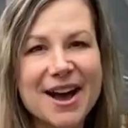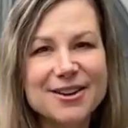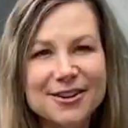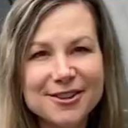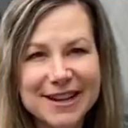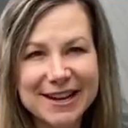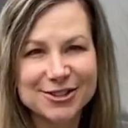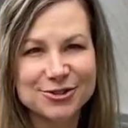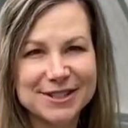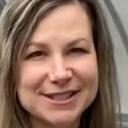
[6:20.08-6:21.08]
Another
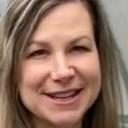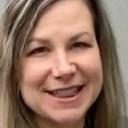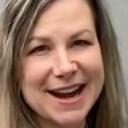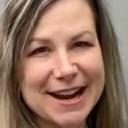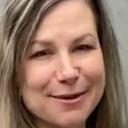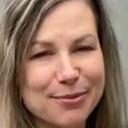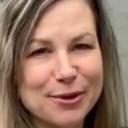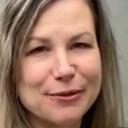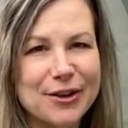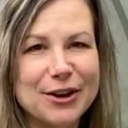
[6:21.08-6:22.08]
characteristic that I
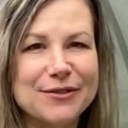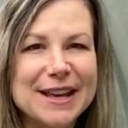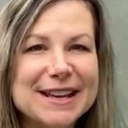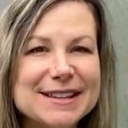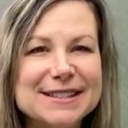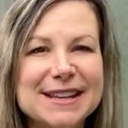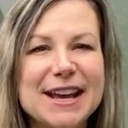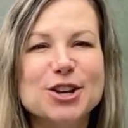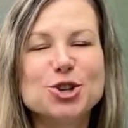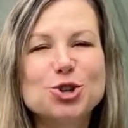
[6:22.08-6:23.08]
approve of is
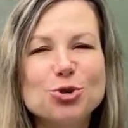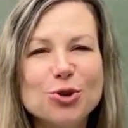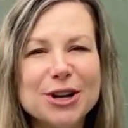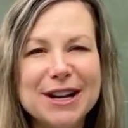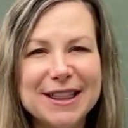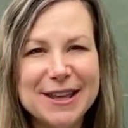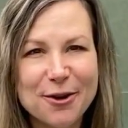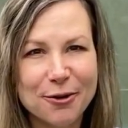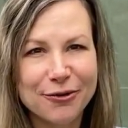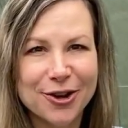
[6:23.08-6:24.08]
shortening the
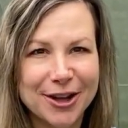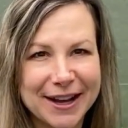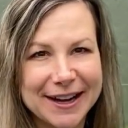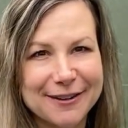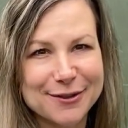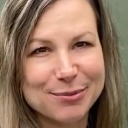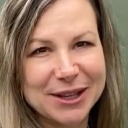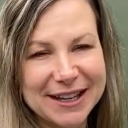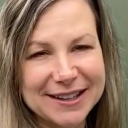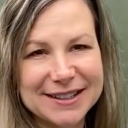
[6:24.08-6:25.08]
overall height of the
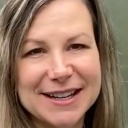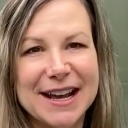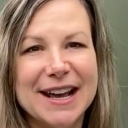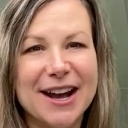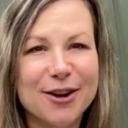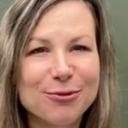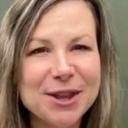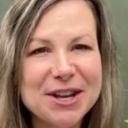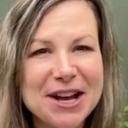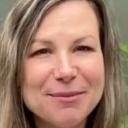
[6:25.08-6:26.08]
plant. A
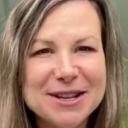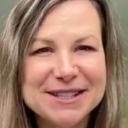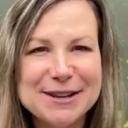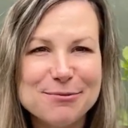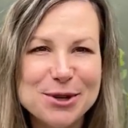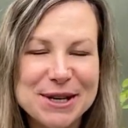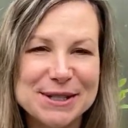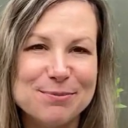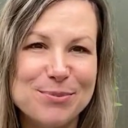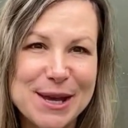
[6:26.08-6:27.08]
really common example
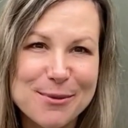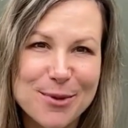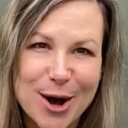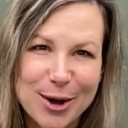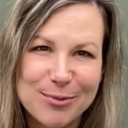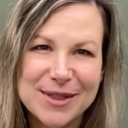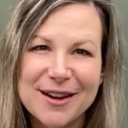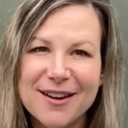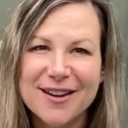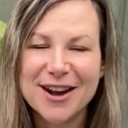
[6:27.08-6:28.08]
is bee balm. There
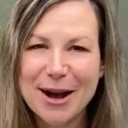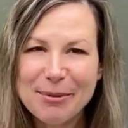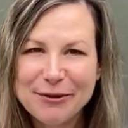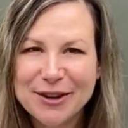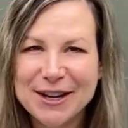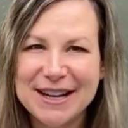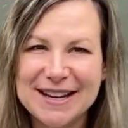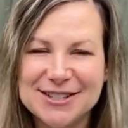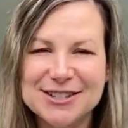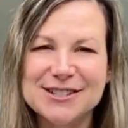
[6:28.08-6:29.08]
are a couple
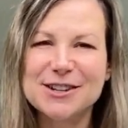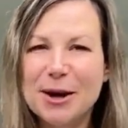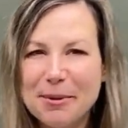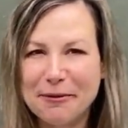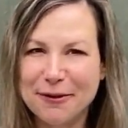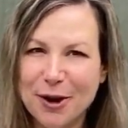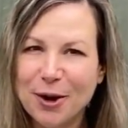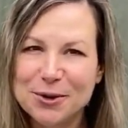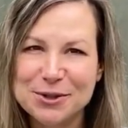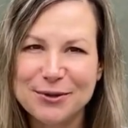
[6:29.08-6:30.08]
variations, a couple of
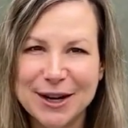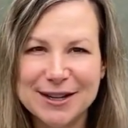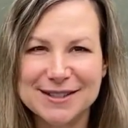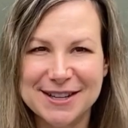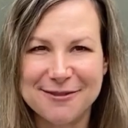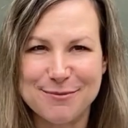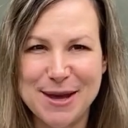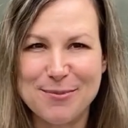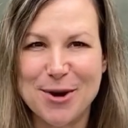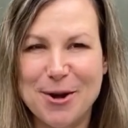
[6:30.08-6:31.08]
cultivars of
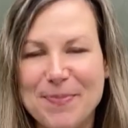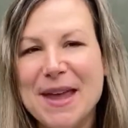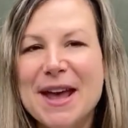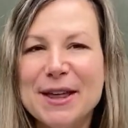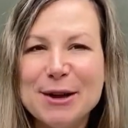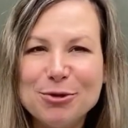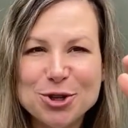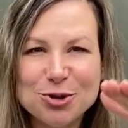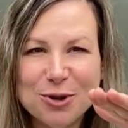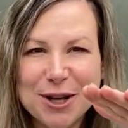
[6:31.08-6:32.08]
bee balm that will
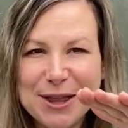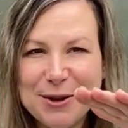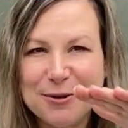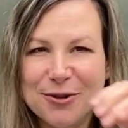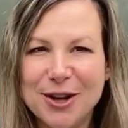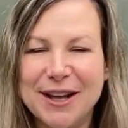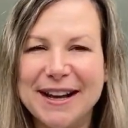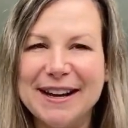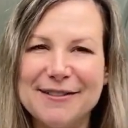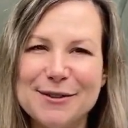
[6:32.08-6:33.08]
shorten the overall
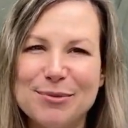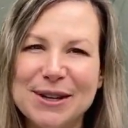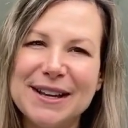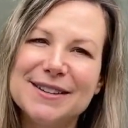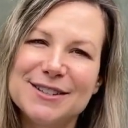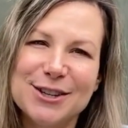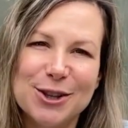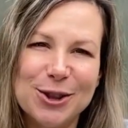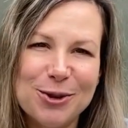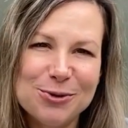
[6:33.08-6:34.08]
height of the plant to
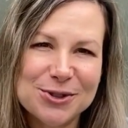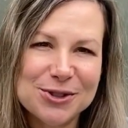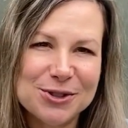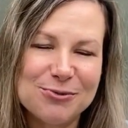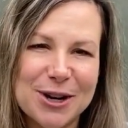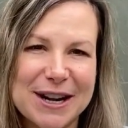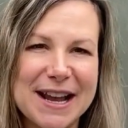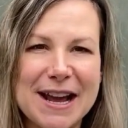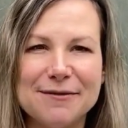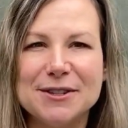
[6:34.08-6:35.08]
closer to
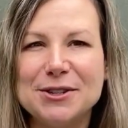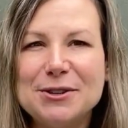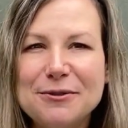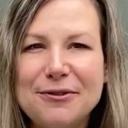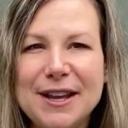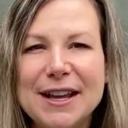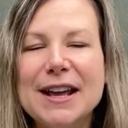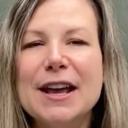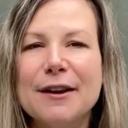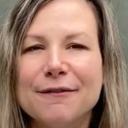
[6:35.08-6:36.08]
1.5 to 2 feet
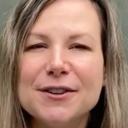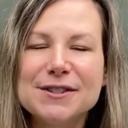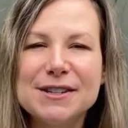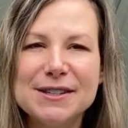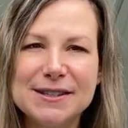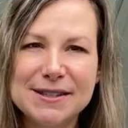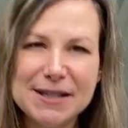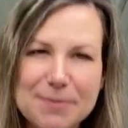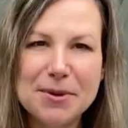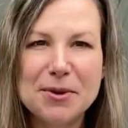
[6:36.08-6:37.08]
versus its
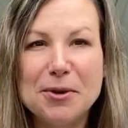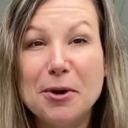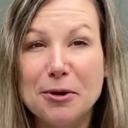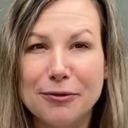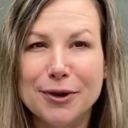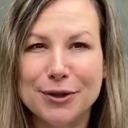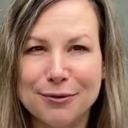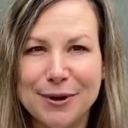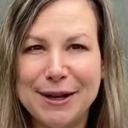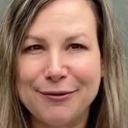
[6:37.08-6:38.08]
typical over
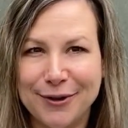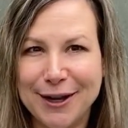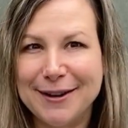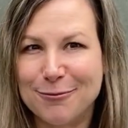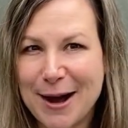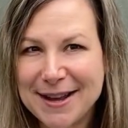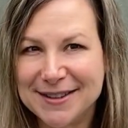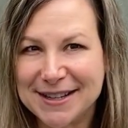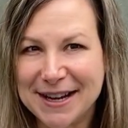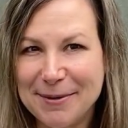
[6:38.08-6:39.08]
3 foot
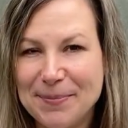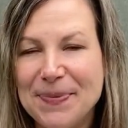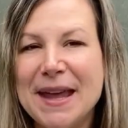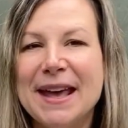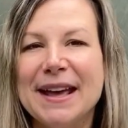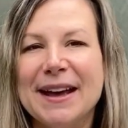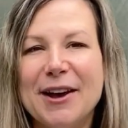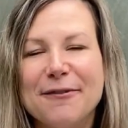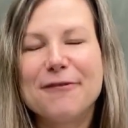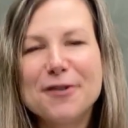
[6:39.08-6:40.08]
wild type.
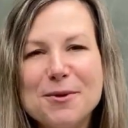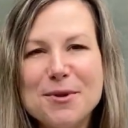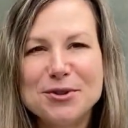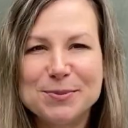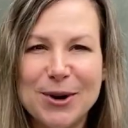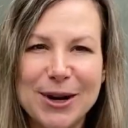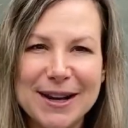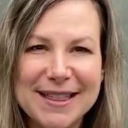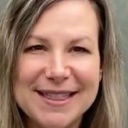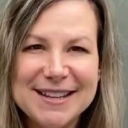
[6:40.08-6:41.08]
For the most
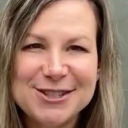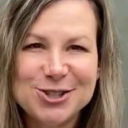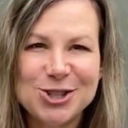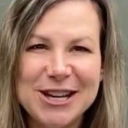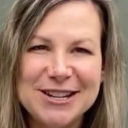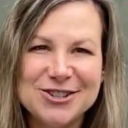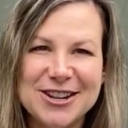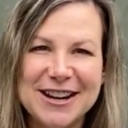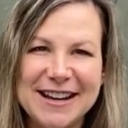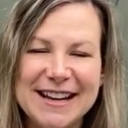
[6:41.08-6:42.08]
part, this change in
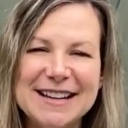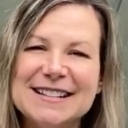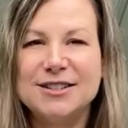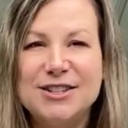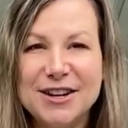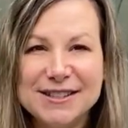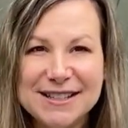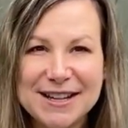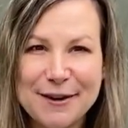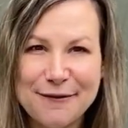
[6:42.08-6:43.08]
height
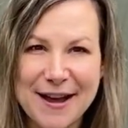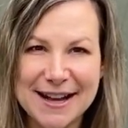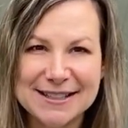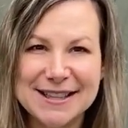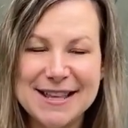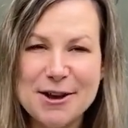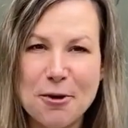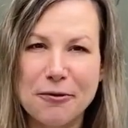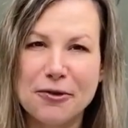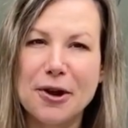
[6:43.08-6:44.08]
doesn't affect the
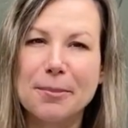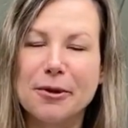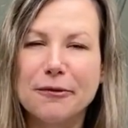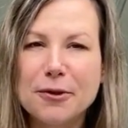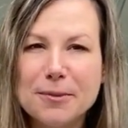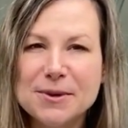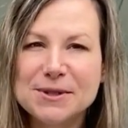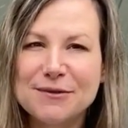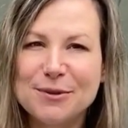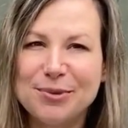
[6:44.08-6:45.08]
overall performance
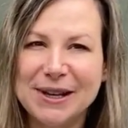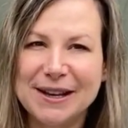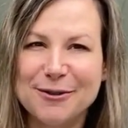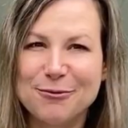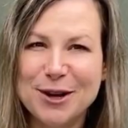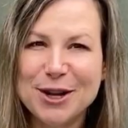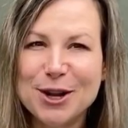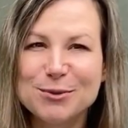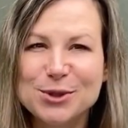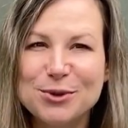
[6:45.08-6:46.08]
of the plant when it
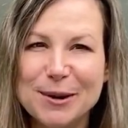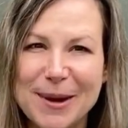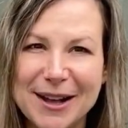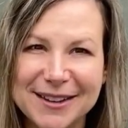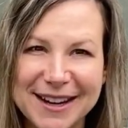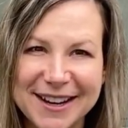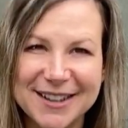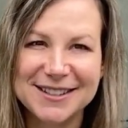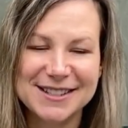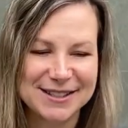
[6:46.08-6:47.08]
comes to our
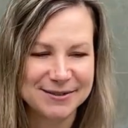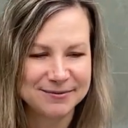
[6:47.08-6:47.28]
pollinators.